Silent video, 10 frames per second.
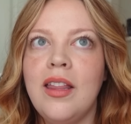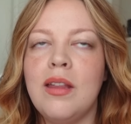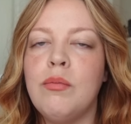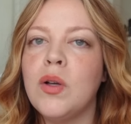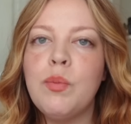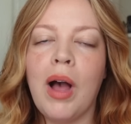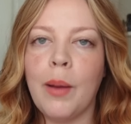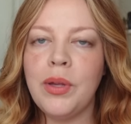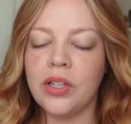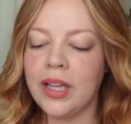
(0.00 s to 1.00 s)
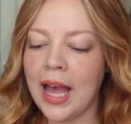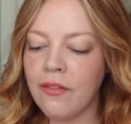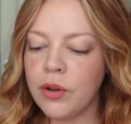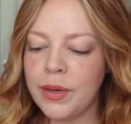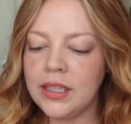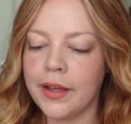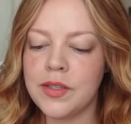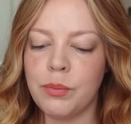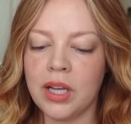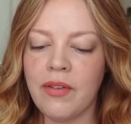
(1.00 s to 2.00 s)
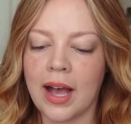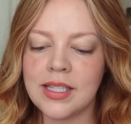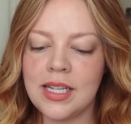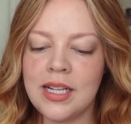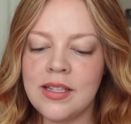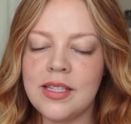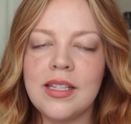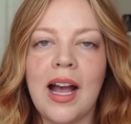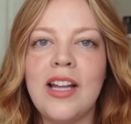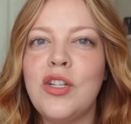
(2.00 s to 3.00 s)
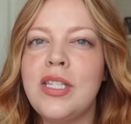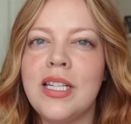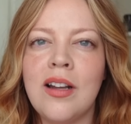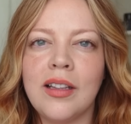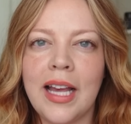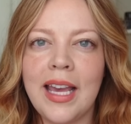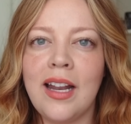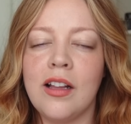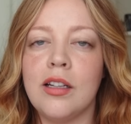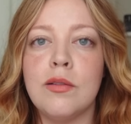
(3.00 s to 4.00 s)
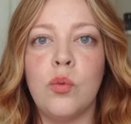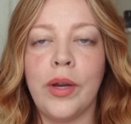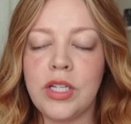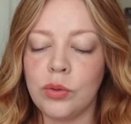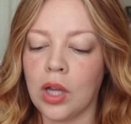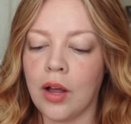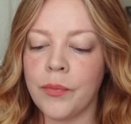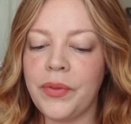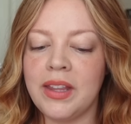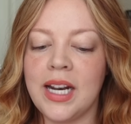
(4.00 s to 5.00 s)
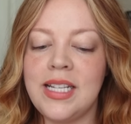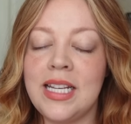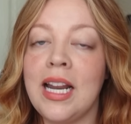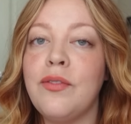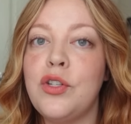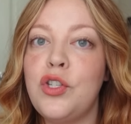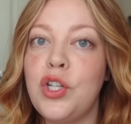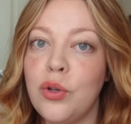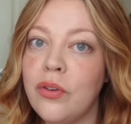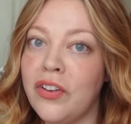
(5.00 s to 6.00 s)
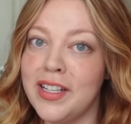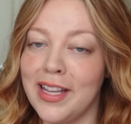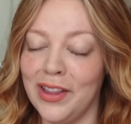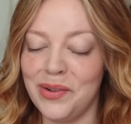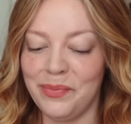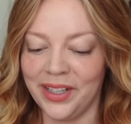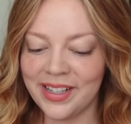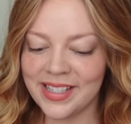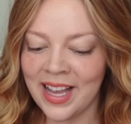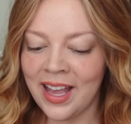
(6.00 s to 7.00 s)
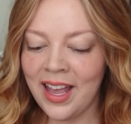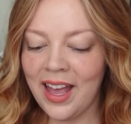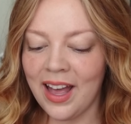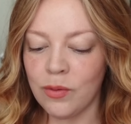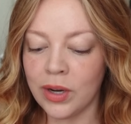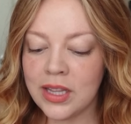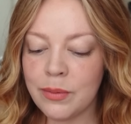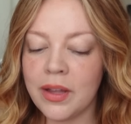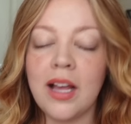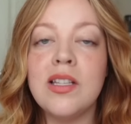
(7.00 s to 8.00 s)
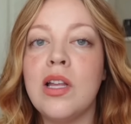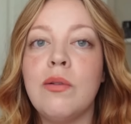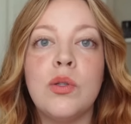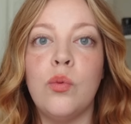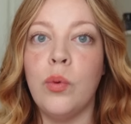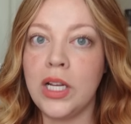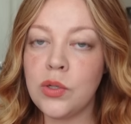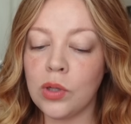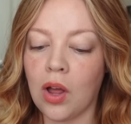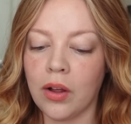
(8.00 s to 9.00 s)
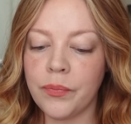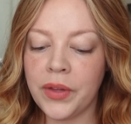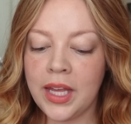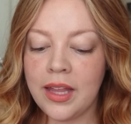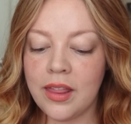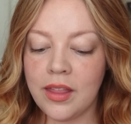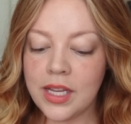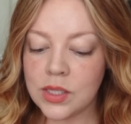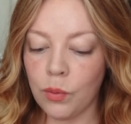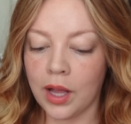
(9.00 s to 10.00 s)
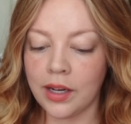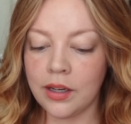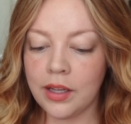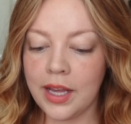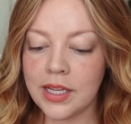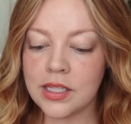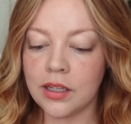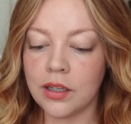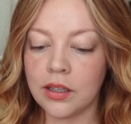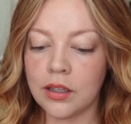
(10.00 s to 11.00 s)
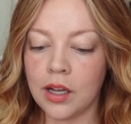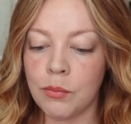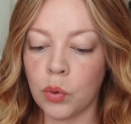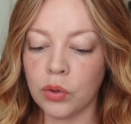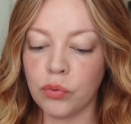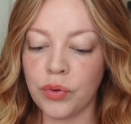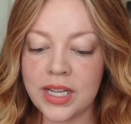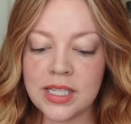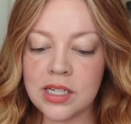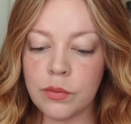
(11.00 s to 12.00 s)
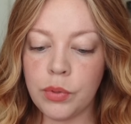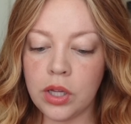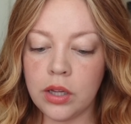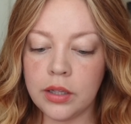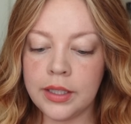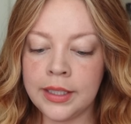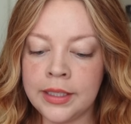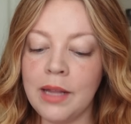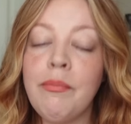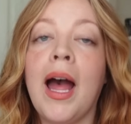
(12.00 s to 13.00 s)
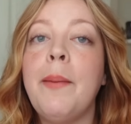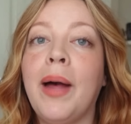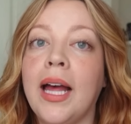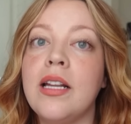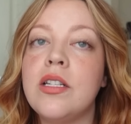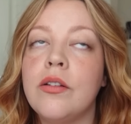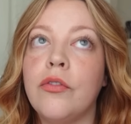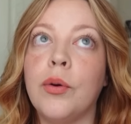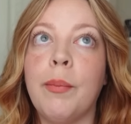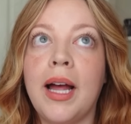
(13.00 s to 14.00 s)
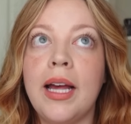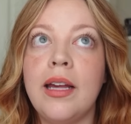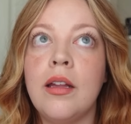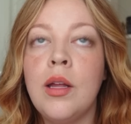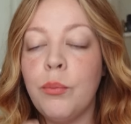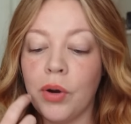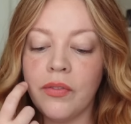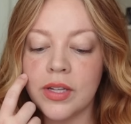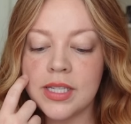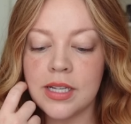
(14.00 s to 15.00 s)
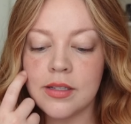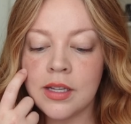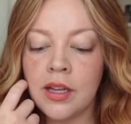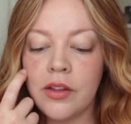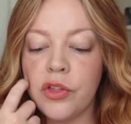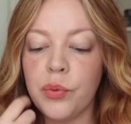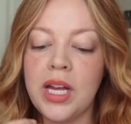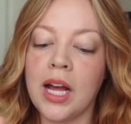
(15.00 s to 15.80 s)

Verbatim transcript: the most popular, like everybody loves The Book of Accidents. I just did not like it, and I thought it was way too long. And then I D N F'd two of his other books. One of them I also thought was way too long. This one is a, a more reasonable, in my mind, for my preferences, three